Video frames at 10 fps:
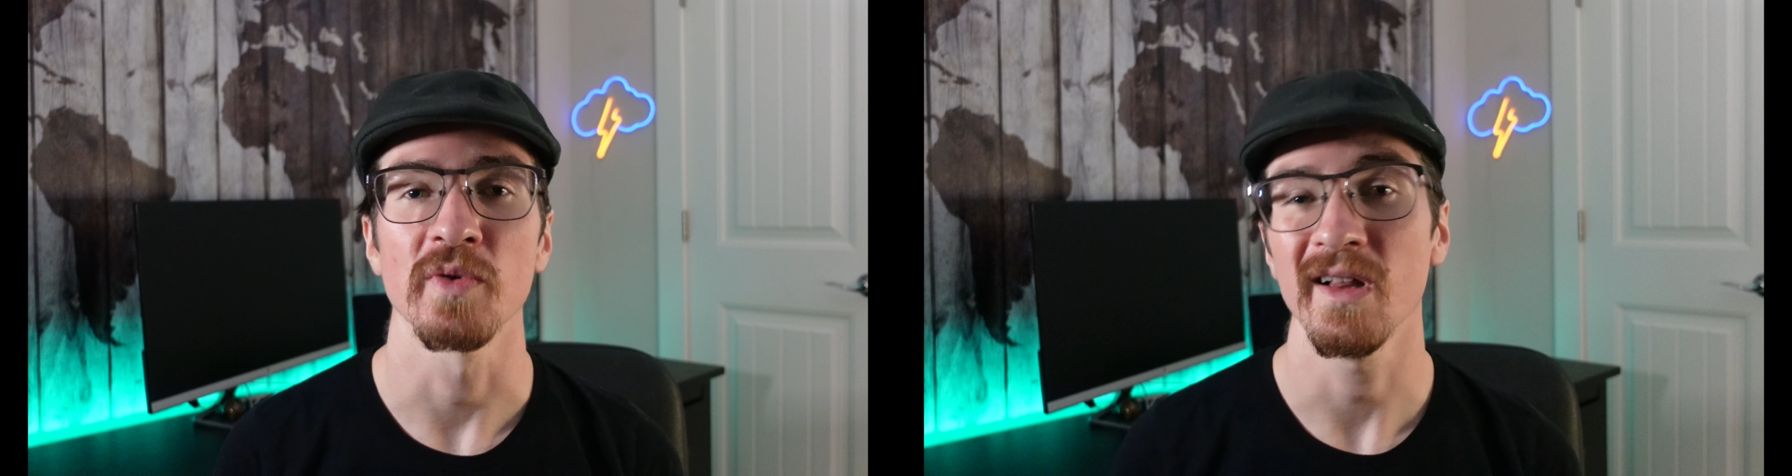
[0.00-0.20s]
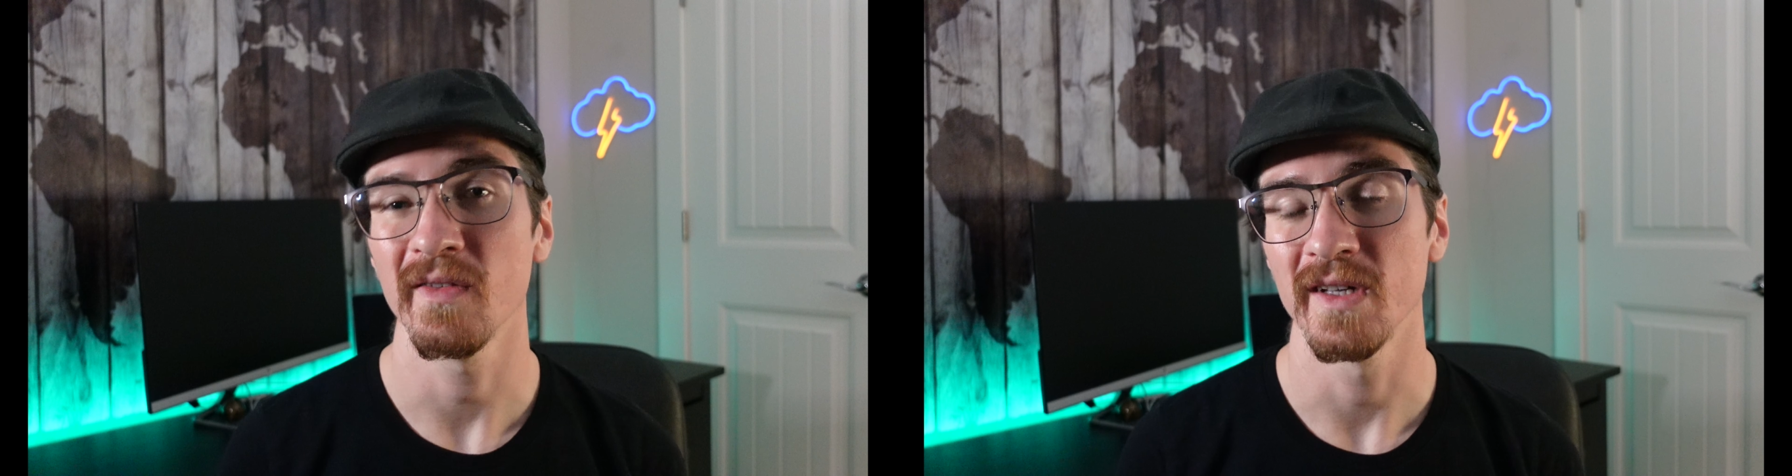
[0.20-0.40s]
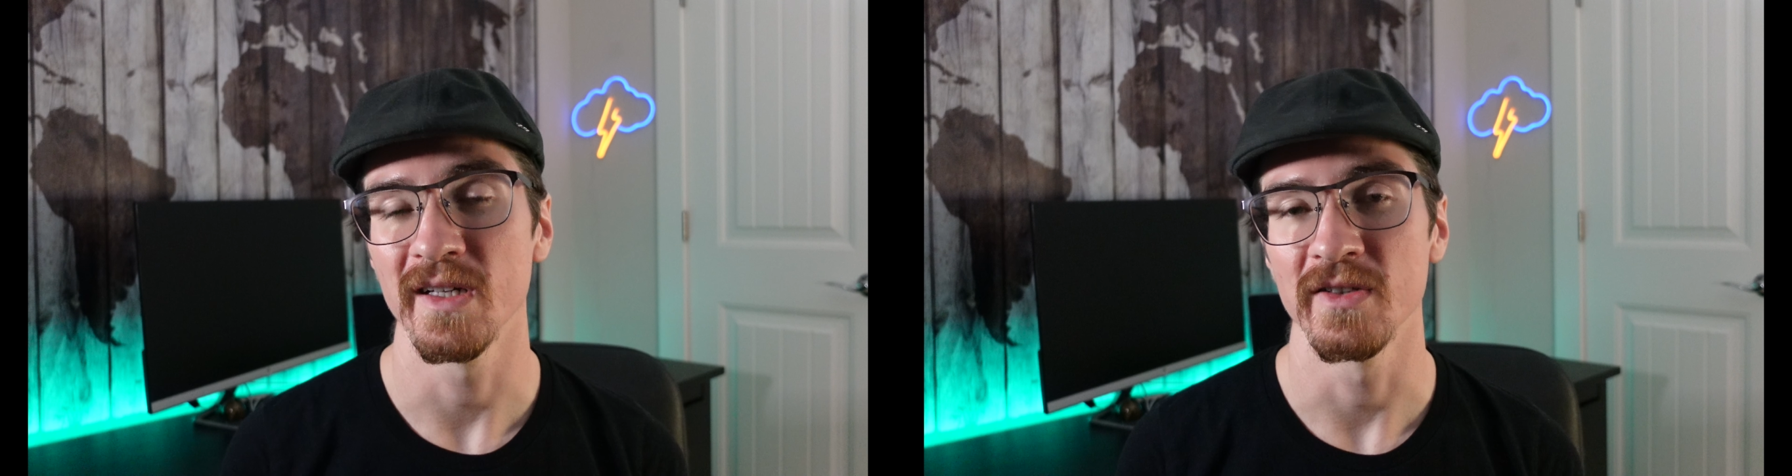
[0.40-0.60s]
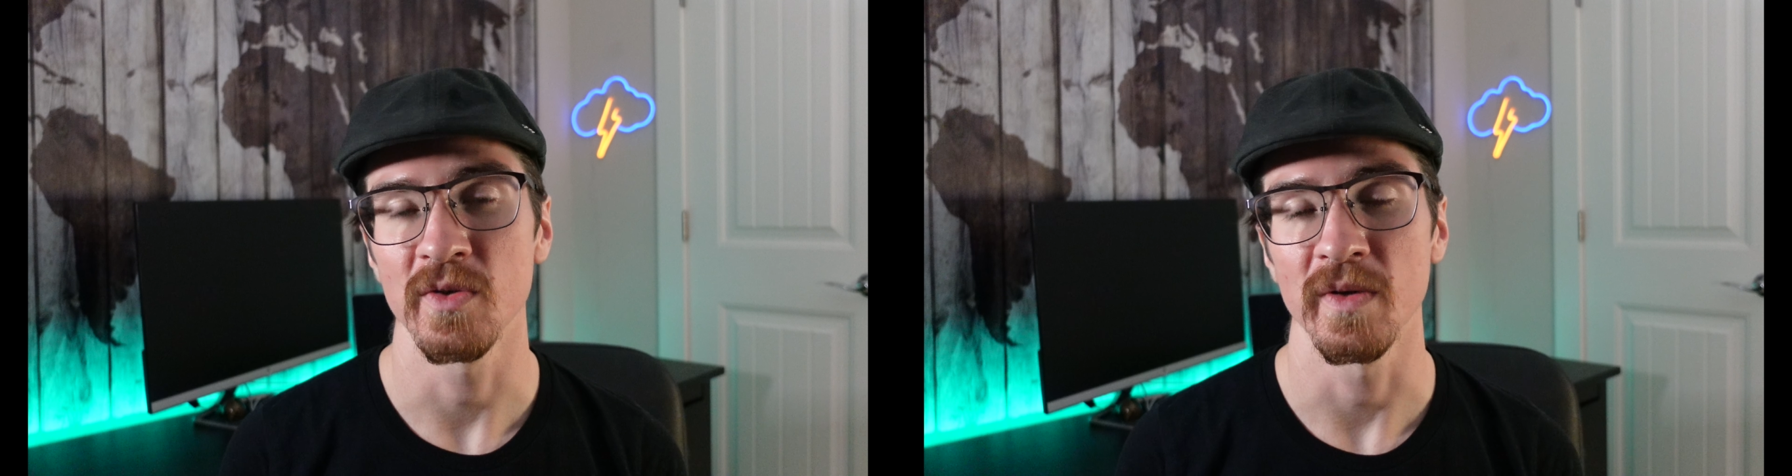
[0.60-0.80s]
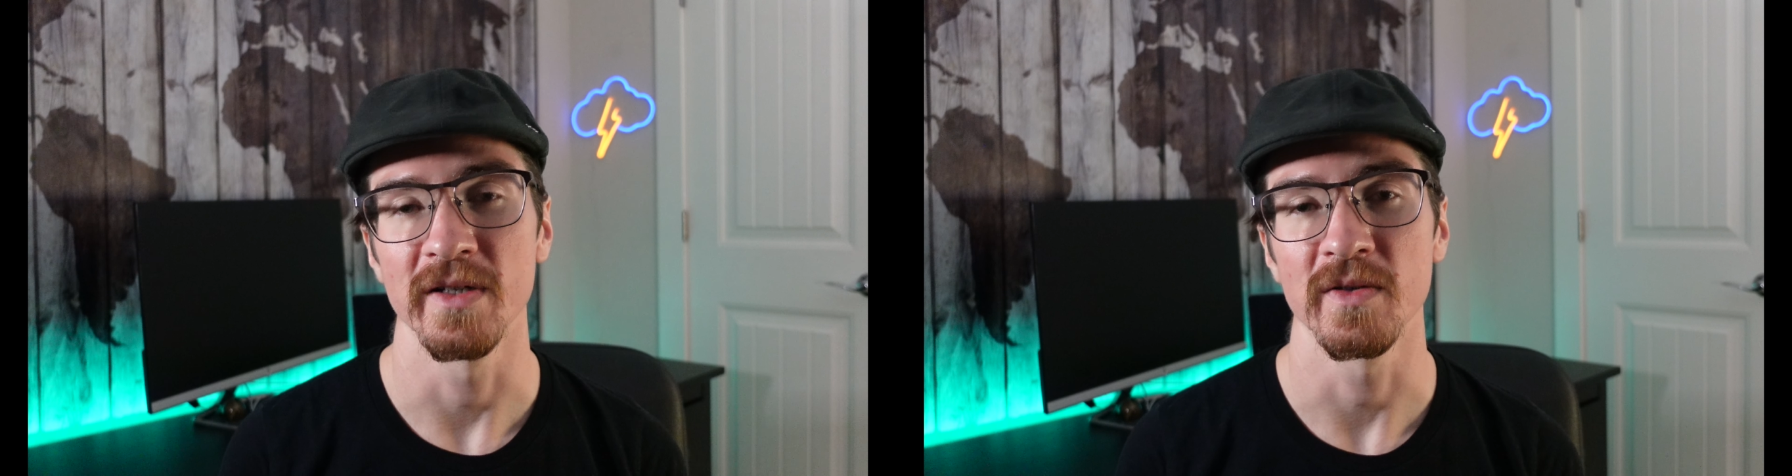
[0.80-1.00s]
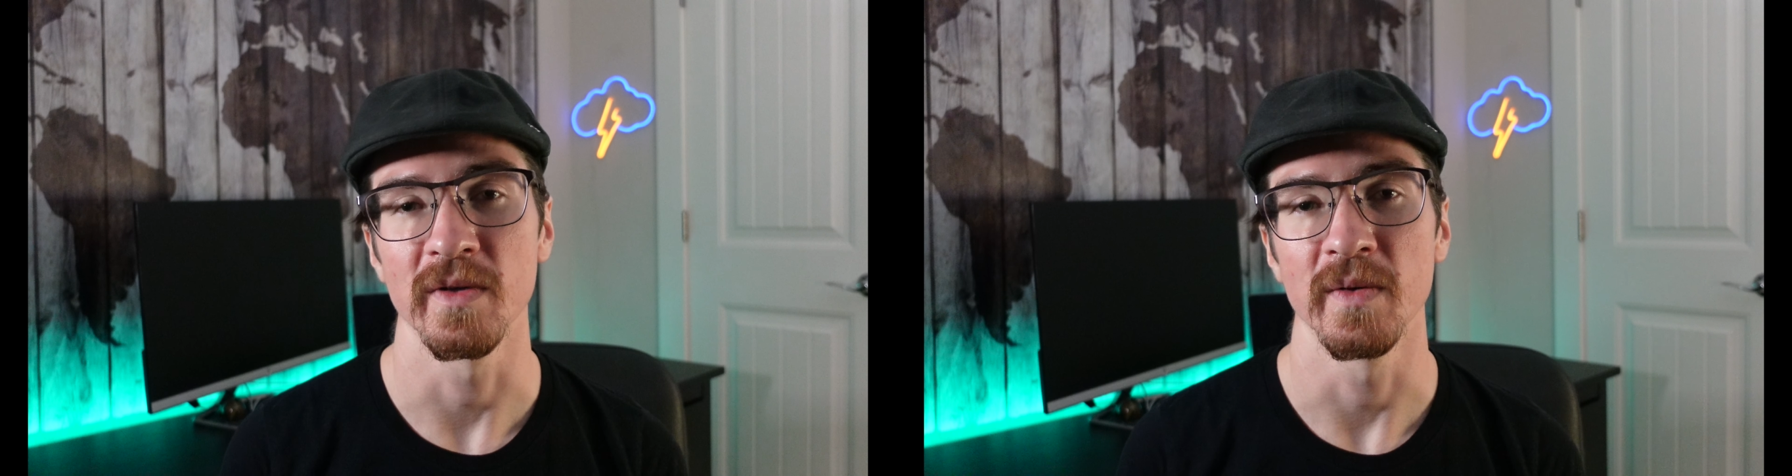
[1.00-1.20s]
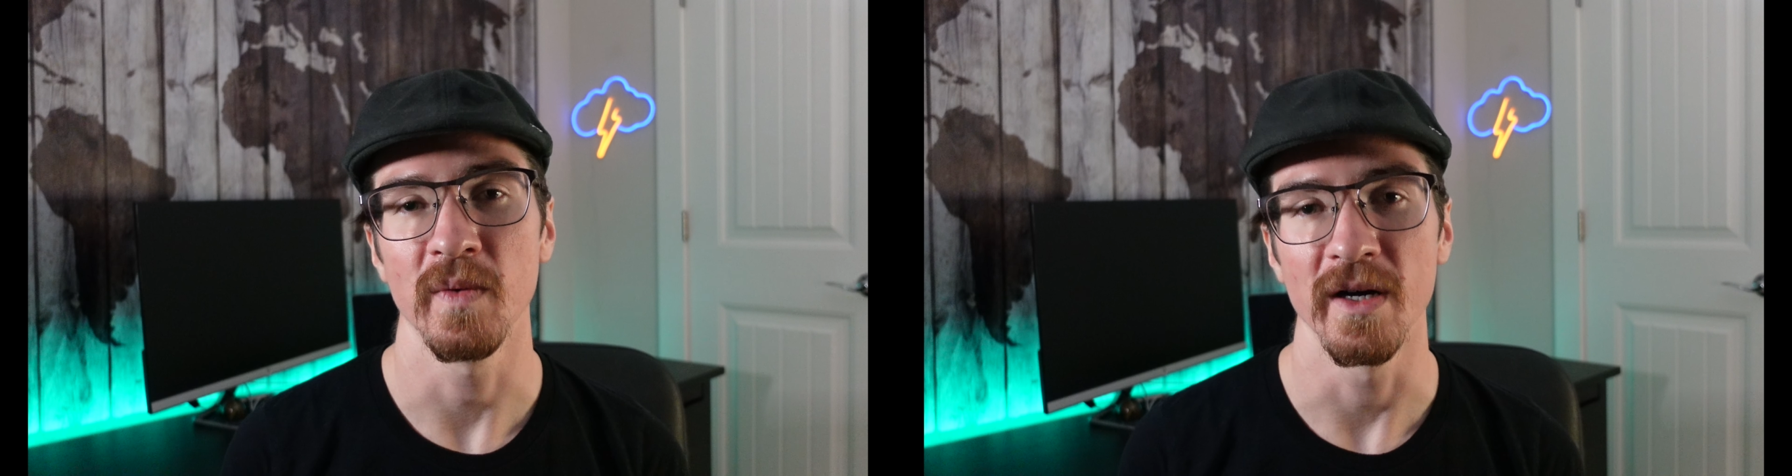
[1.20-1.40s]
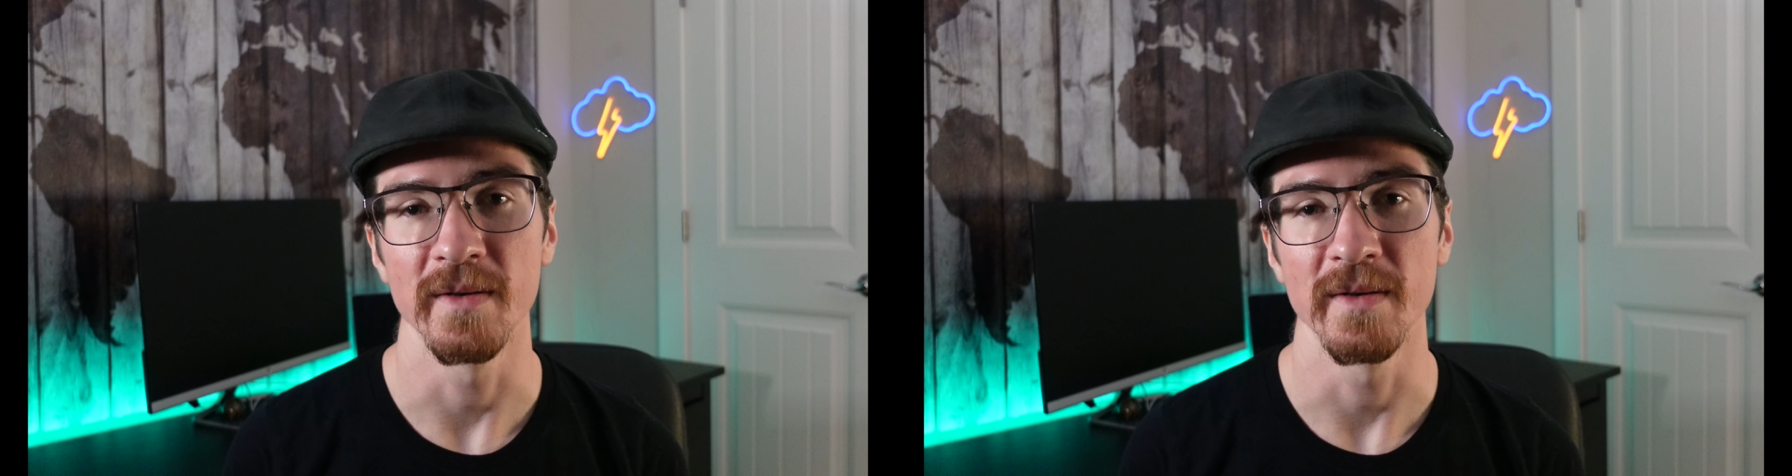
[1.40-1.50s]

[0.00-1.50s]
relevant in 2021.